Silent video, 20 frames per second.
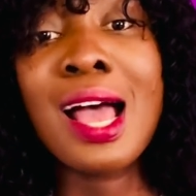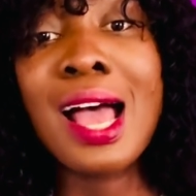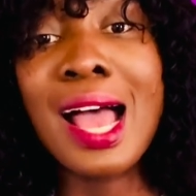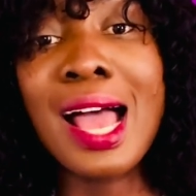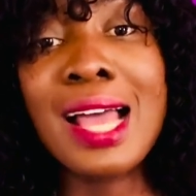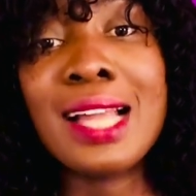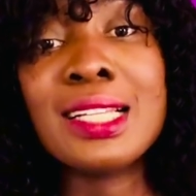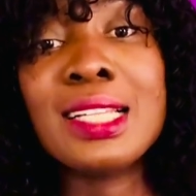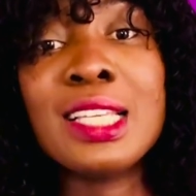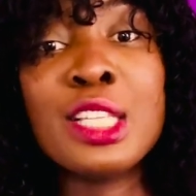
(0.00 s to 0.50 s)

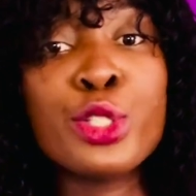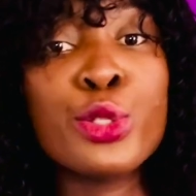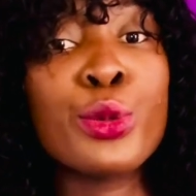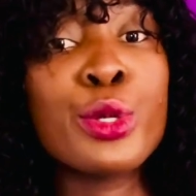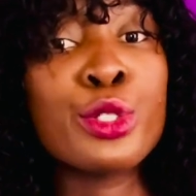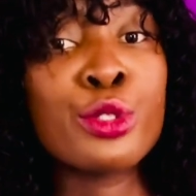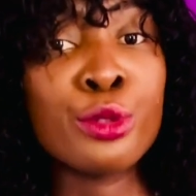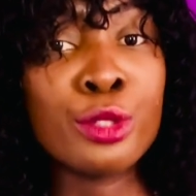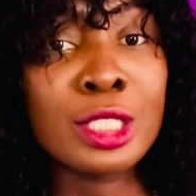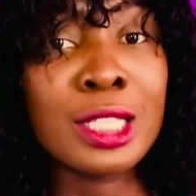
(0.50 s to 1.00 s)
and it
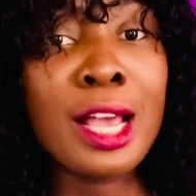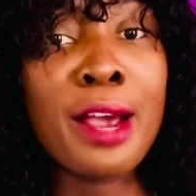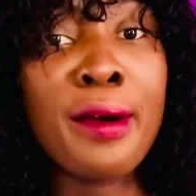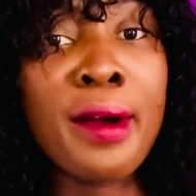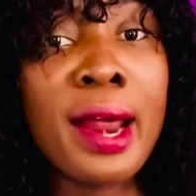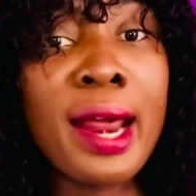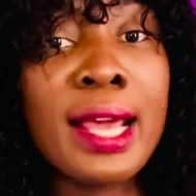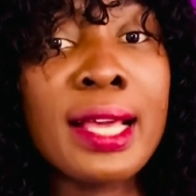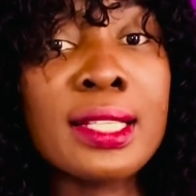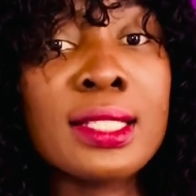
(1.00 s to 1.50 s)
was
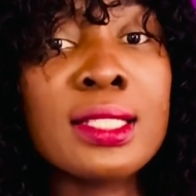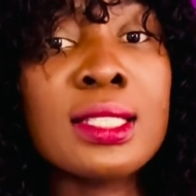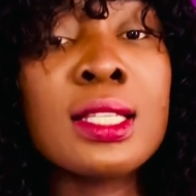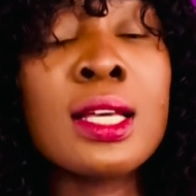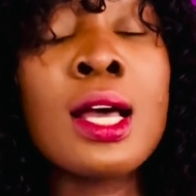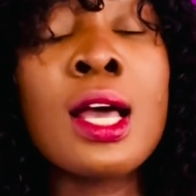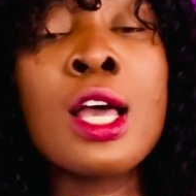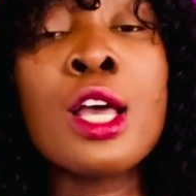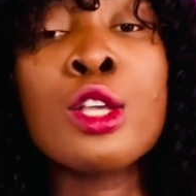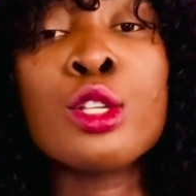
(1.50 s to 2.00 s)

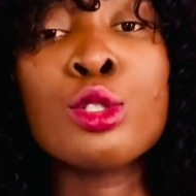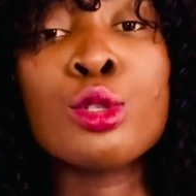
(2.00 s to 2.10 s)
notarized.